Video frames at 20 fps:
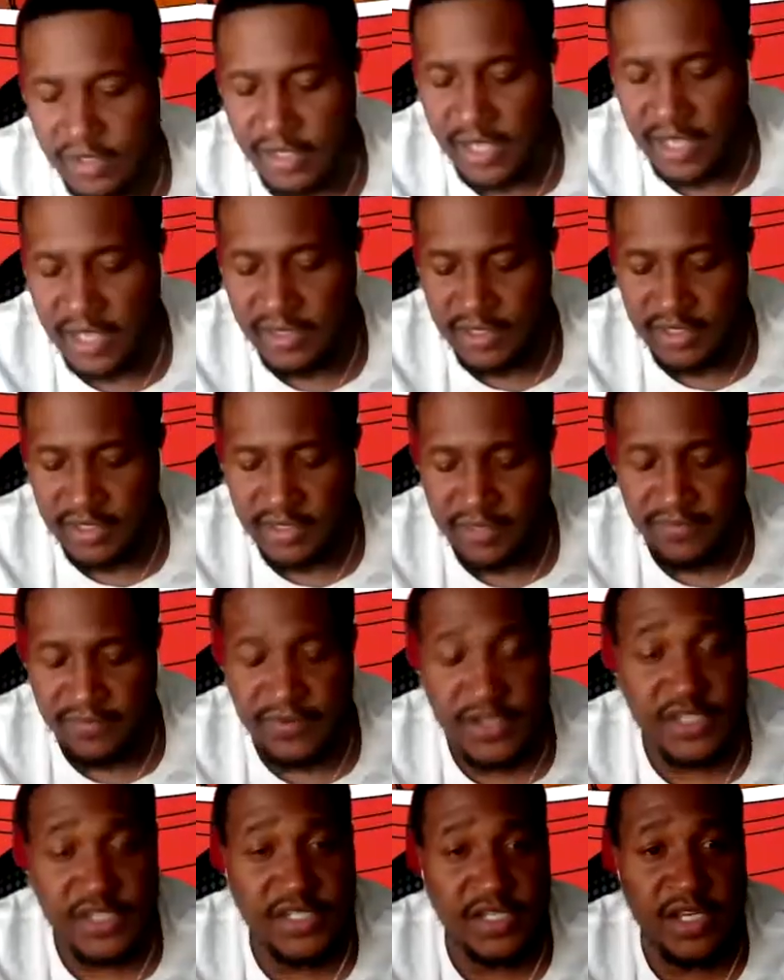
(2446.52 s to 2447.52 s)
look at the
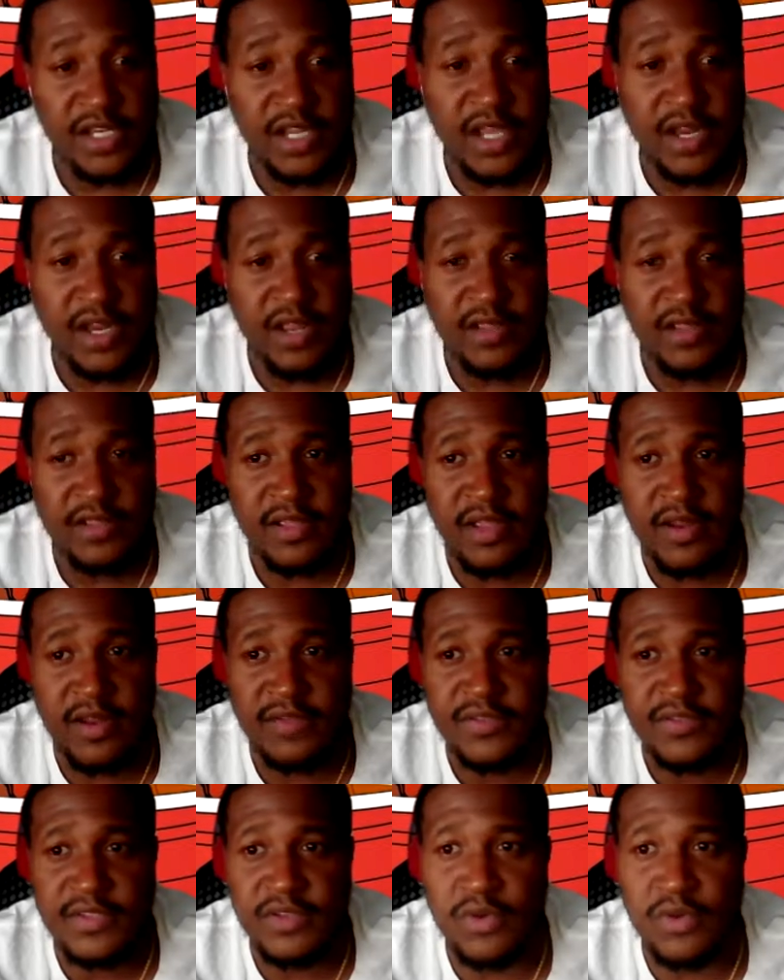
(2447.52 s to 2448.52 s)
division in the
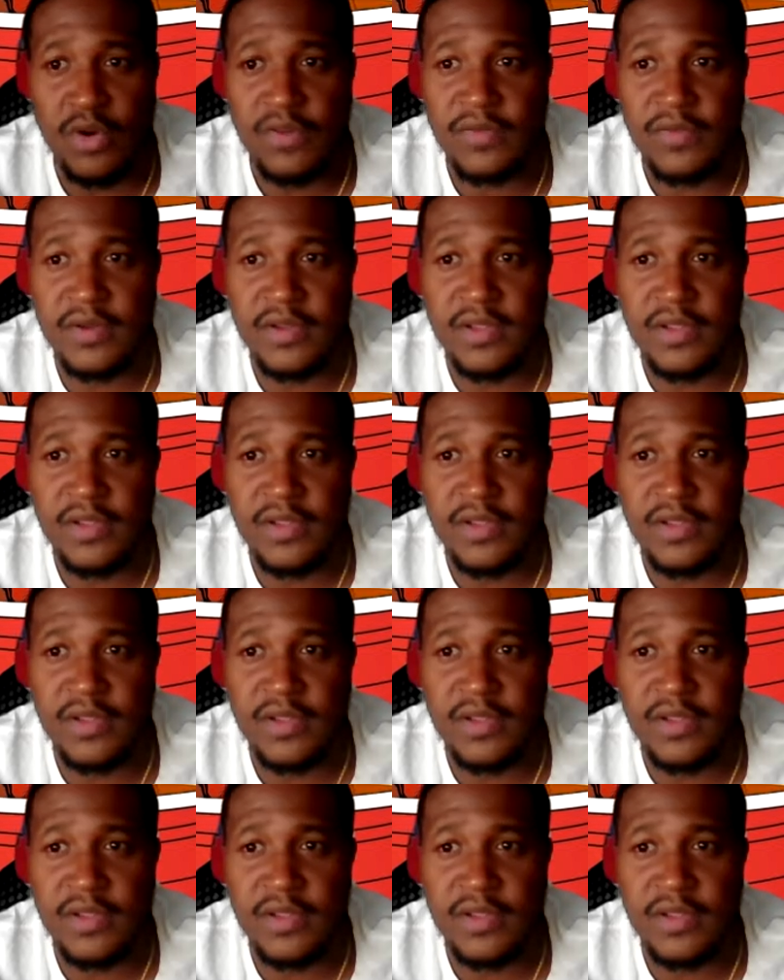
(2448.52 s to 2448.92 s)
NFC North,